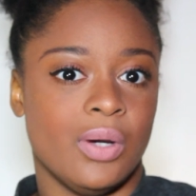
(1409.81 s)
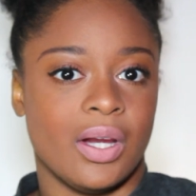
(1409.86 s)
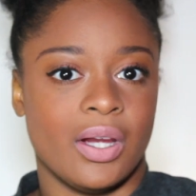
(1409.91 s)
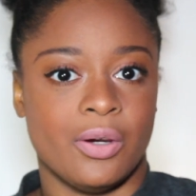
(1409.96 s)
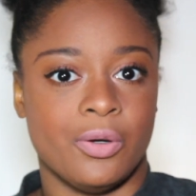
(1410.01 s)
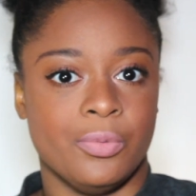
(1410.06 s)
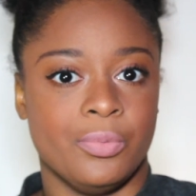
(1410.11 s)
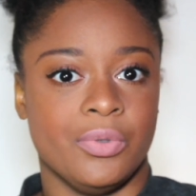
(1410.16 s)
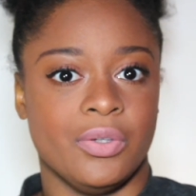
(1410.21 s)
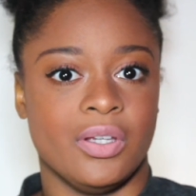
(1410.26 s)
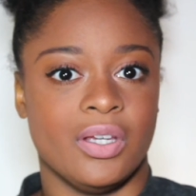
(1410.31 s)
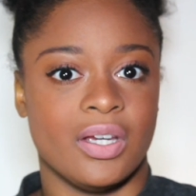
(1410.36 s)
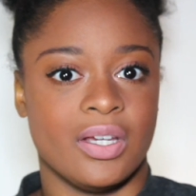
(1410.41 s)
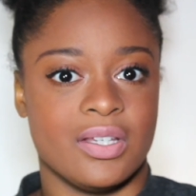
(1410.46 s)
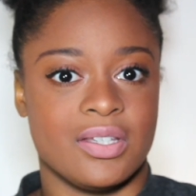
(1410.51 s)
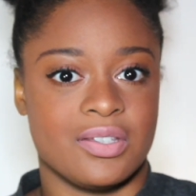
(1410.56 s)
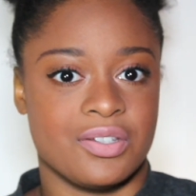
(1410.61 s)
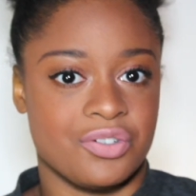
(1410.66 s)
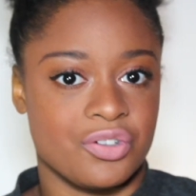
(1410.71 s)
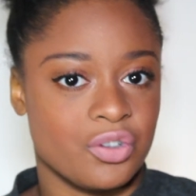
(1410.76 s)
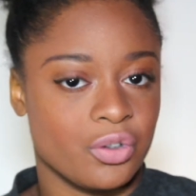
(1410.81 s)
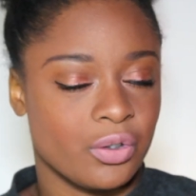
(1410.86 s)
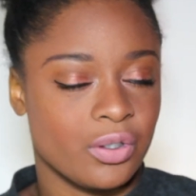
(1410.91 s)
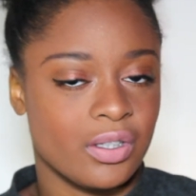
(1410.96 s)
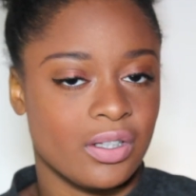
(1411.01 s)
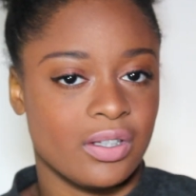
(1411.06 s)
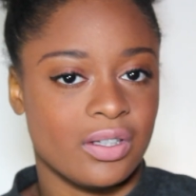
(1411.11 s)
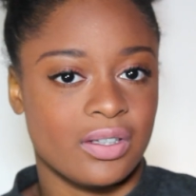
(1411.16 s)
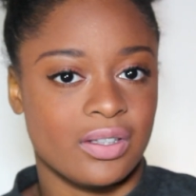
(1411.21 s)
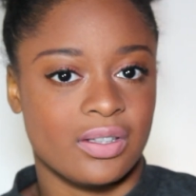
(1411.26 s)
I hope you guys
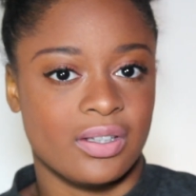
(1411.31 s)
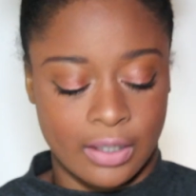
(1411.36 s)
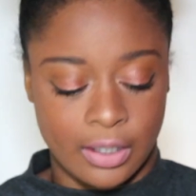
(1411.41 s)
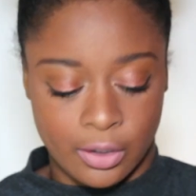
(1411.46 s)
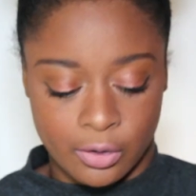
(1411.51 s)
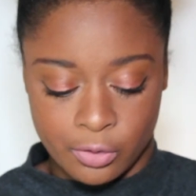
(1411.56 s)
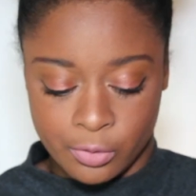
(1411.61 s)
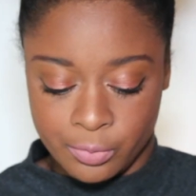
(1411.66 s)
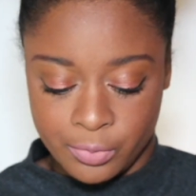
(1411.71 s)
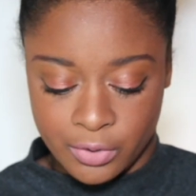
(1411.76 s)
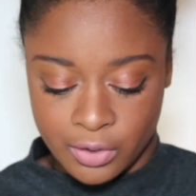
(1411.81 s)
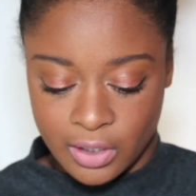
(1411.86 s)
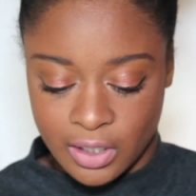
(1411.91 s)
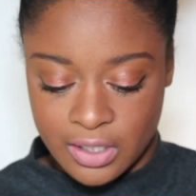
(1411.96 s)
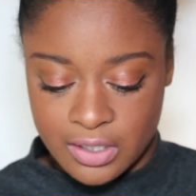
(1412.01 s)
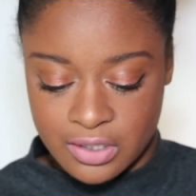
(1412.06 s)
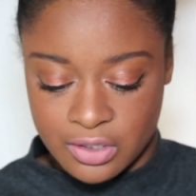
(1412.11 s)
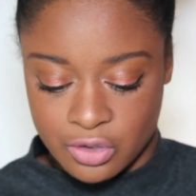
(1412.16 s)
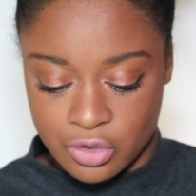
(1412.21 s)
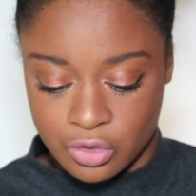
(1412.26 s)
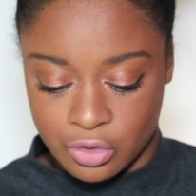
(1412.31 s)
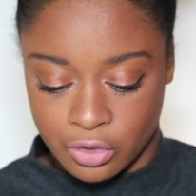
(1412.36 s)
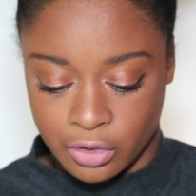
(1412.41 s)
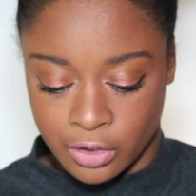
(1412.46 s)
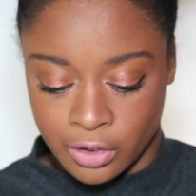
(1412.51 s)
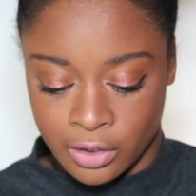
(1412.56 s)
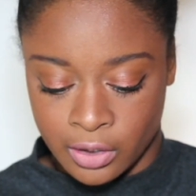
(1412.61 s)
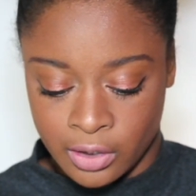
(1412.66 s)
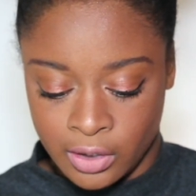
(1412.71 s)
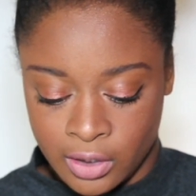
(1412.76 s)
enjoyed it and I hope you guys
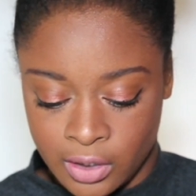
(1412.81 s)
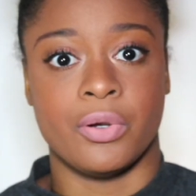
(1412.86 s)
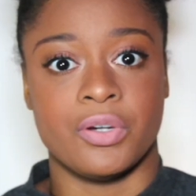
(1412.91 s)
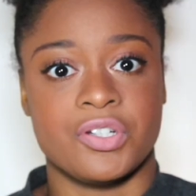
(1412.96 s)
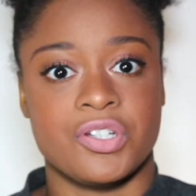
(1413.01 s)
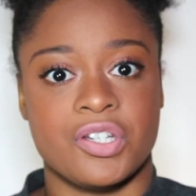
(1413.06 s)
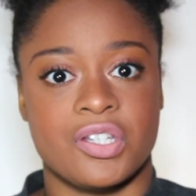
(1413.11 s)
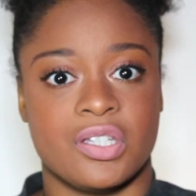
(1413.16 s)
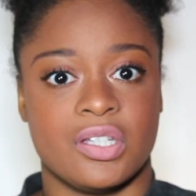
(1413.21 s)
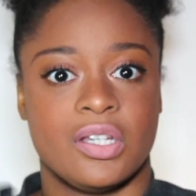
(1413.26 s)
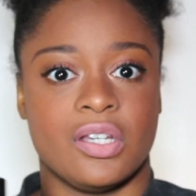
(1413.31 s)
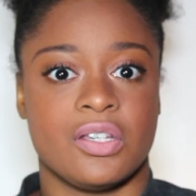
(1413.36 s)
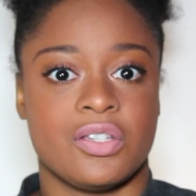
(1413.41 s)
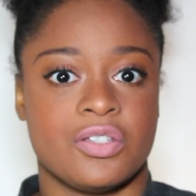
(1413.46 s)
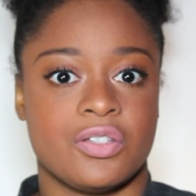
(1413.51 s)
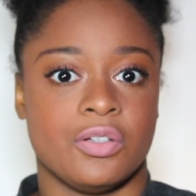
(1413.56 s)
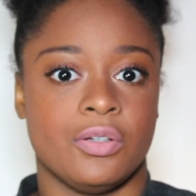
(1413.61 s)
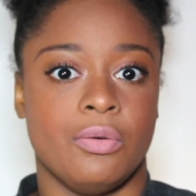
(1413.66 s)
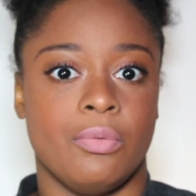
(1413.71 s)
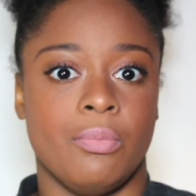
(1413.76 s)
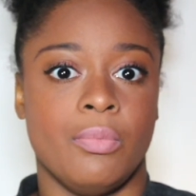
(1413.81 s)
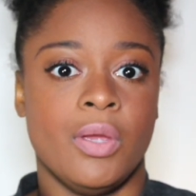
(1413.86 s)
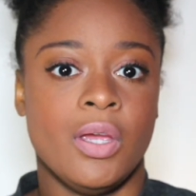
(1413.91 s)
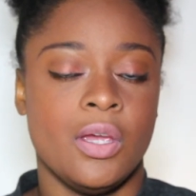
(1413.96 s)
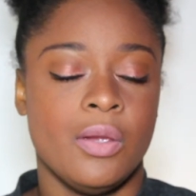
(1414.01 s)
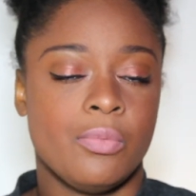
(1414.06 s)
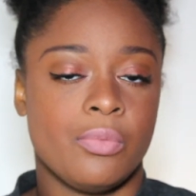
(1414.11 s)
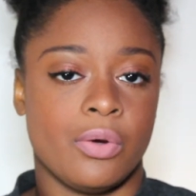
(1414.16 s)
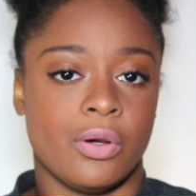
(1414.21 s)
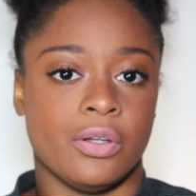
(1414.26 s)
enjoy purchasing some
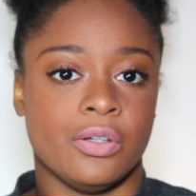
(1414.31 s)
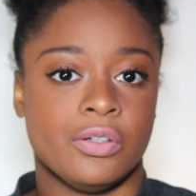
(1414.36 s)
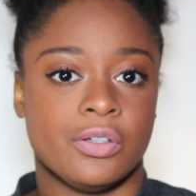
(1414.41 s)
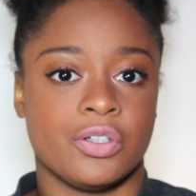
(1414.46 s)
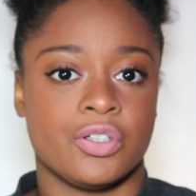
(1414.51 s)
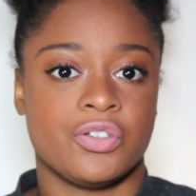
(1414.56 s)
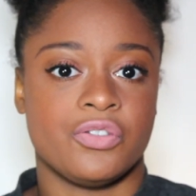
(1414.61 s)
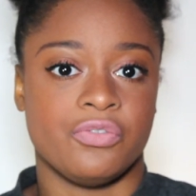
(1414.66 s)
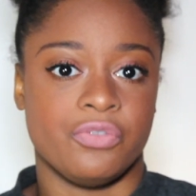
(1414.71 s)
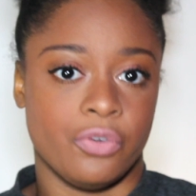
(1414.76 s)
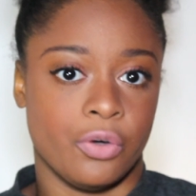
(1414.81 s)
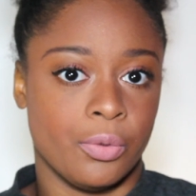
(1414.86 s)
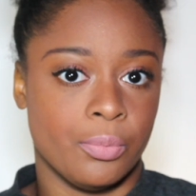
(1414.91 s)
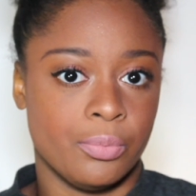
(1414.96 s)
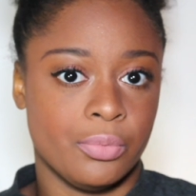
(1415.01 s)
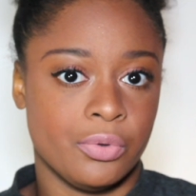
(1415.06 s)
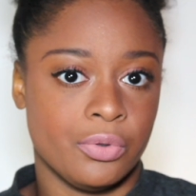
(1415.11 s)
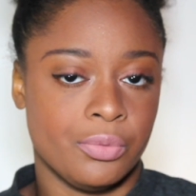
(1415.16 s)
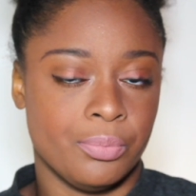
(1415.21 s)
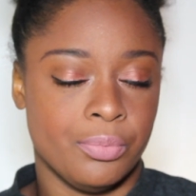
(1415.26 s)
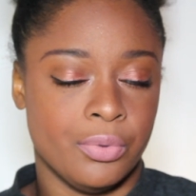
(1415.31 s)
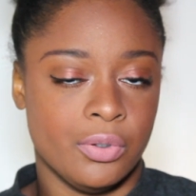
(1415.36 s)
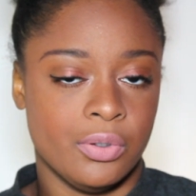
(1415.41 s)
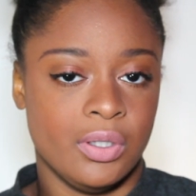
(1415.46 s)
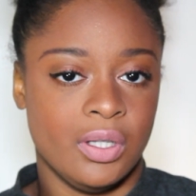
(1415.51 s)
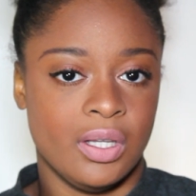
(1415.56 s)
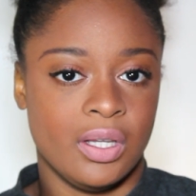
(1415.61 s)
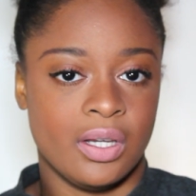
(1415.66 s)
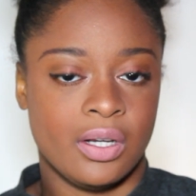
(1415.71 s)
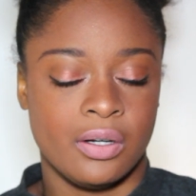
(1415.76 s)
products from
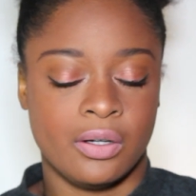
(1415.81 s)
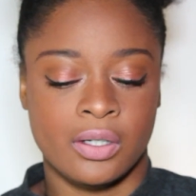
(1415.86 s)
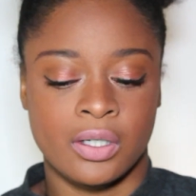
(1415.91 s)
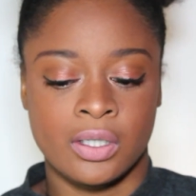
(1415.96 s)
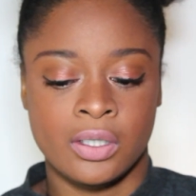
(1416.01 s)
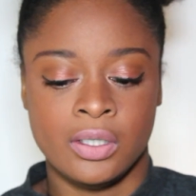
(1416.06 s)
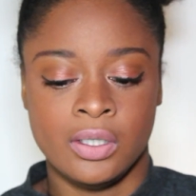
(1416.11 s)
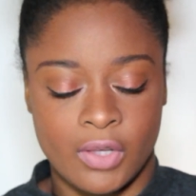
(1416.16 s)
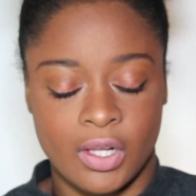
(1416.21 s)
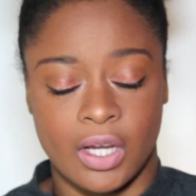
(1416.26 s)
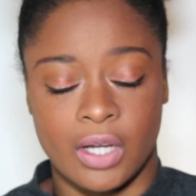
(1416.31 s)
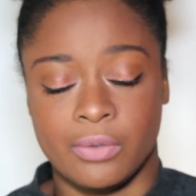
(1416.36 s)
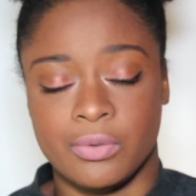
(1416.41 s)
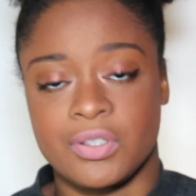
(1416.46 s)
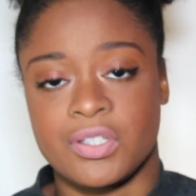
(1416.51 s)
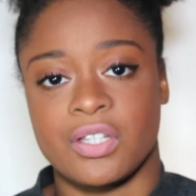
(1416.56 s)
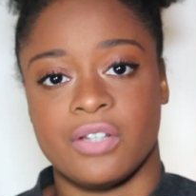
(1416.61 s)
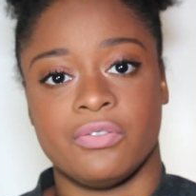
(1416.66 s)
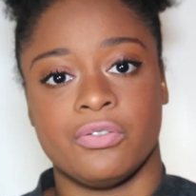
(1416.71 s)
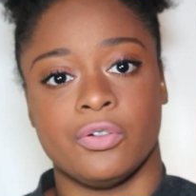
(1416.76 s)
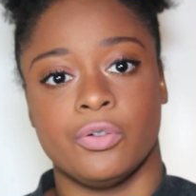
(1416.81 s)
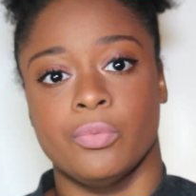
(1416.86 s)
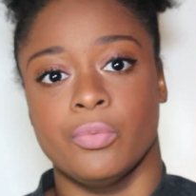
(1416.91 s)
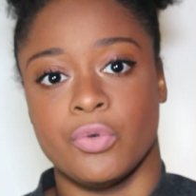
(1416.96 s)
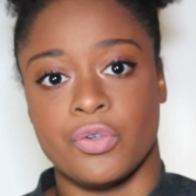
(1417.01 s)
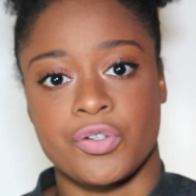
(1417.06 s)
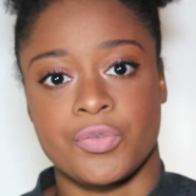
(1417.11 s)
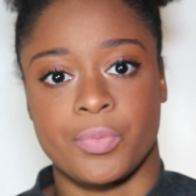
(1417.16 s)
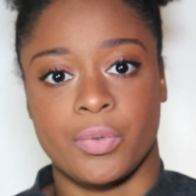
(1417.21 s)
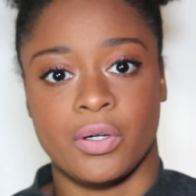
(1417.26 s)
Beauty Era. I would say for the
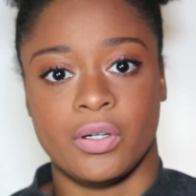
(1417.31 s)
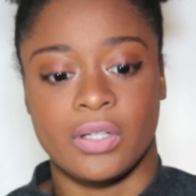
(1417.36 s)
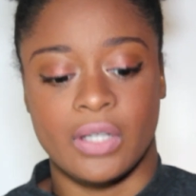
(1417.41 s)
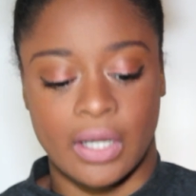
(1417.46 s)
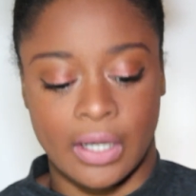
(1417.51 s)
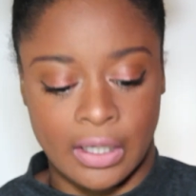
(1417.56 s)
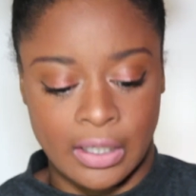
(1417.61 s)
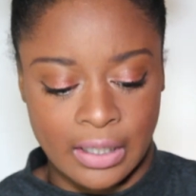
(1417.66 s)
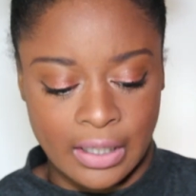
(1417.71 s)
most part I